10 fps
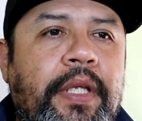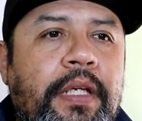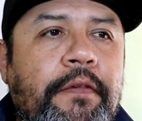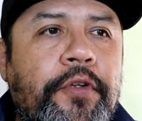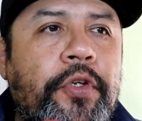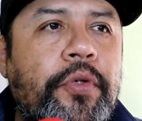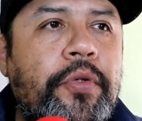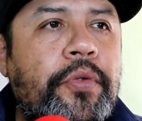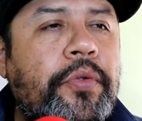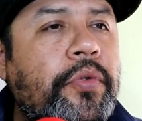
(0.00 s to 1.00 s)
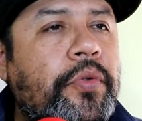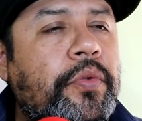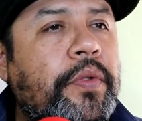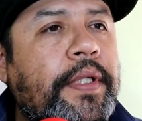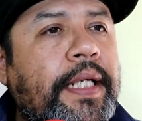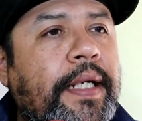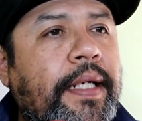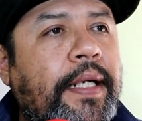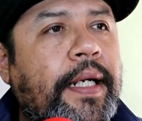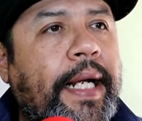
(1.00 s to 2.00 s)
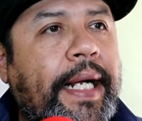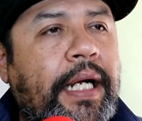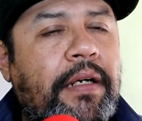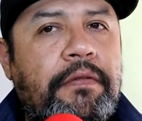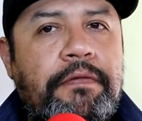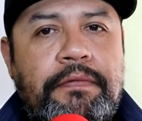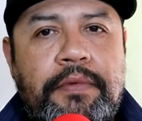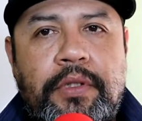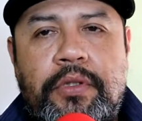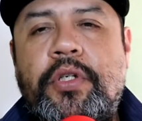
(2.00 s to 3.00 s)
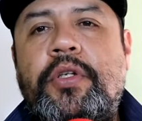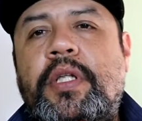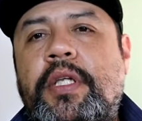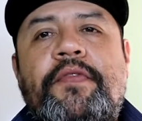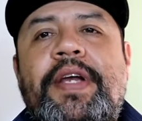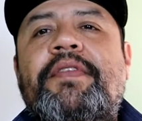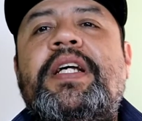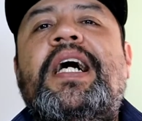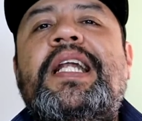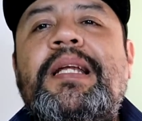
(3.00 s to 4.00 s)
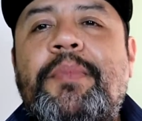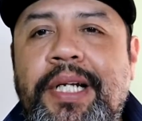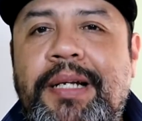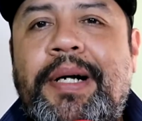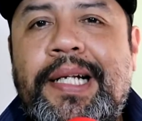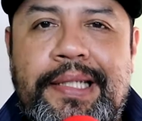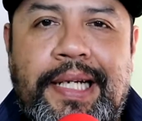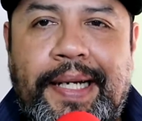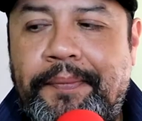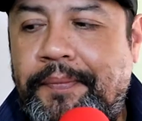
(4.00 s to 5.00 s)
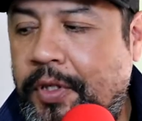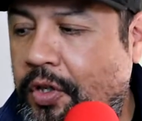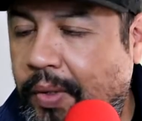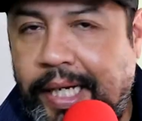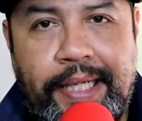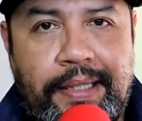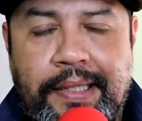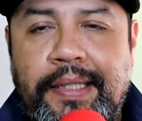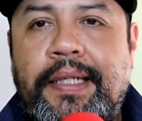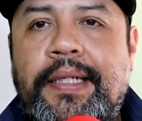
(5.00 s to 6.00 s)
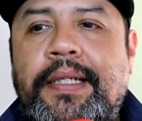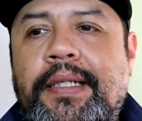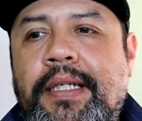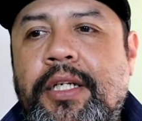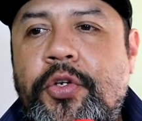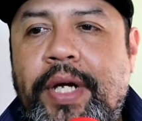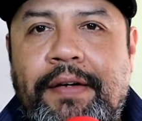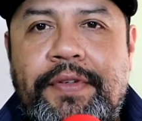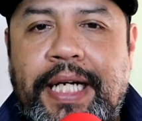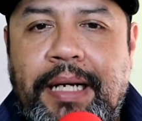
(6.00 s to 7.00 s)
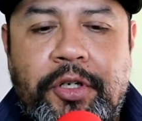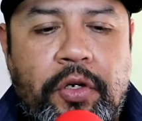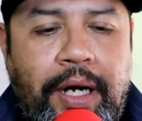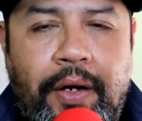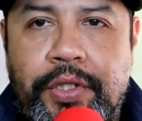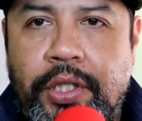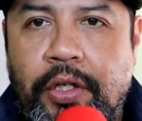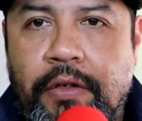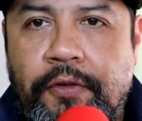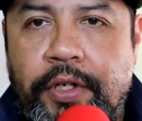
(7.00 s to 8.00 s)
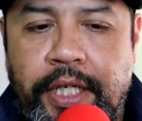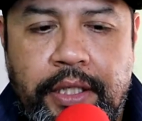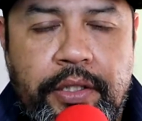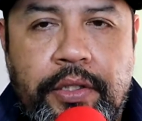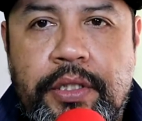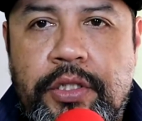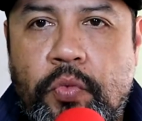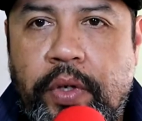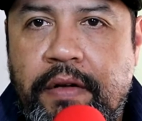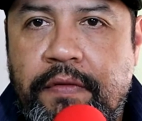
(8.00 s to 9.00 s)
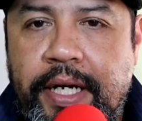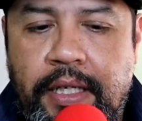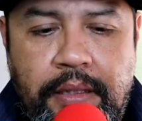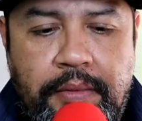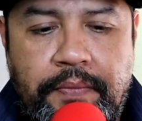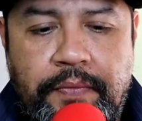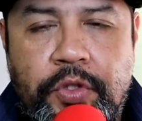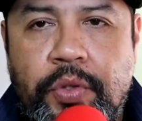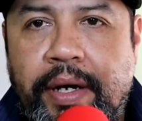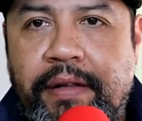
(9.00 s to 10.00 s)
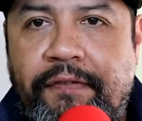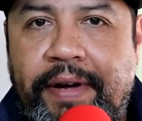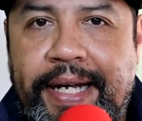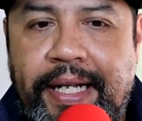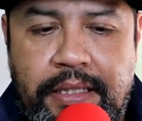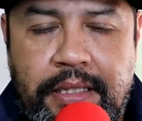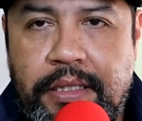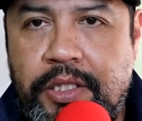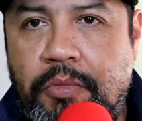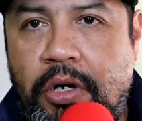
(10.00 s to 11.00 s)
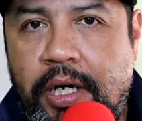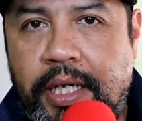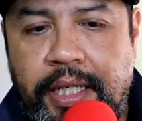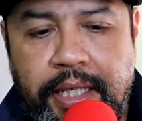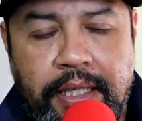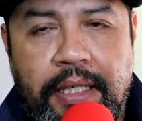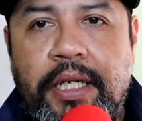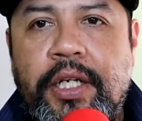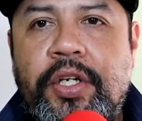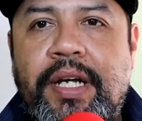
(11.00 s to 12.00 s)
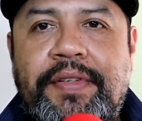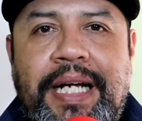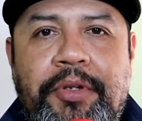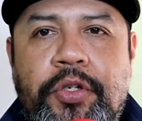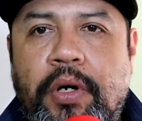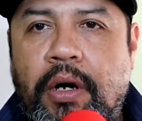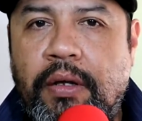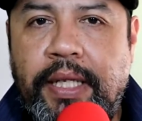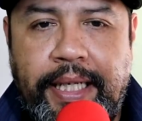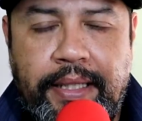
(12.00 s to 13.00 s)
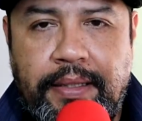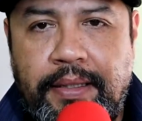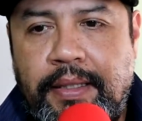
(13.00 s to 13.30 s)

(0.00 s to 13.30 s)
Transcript: If you have an unlimited amount of time, great. You have time to go out to look for deals, renovate them, do all the finances, the marketing. You have time to do all that.